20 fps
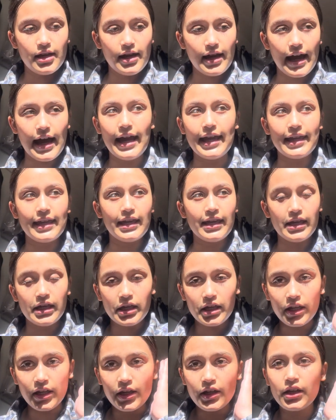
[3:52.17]
I
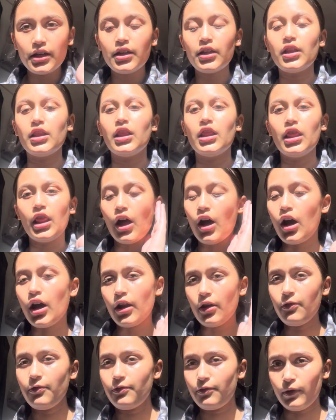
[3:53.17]
heard a lot
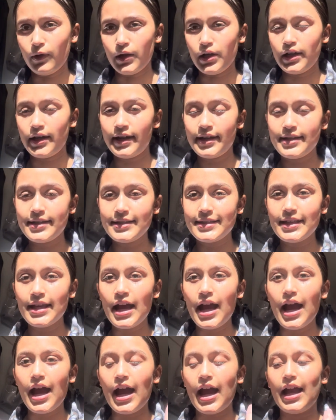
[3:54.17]
of words,
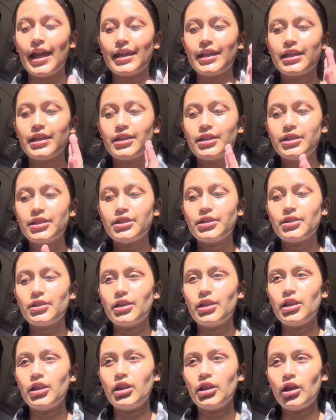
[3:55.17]
I heard a
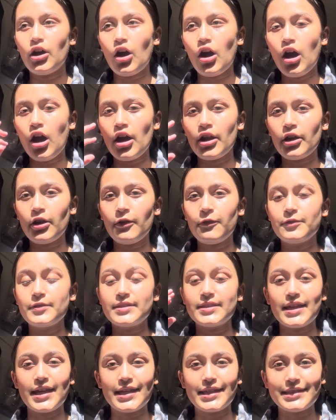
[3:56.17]
lot of
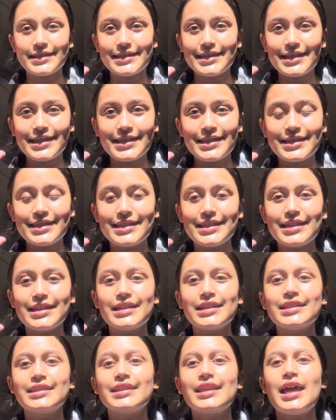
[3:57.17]

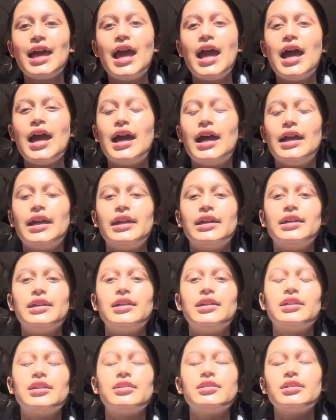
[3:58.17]
sentences, I
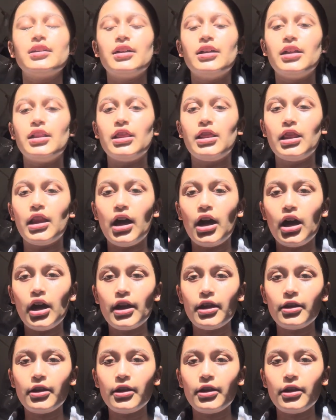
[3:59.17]
heard a lot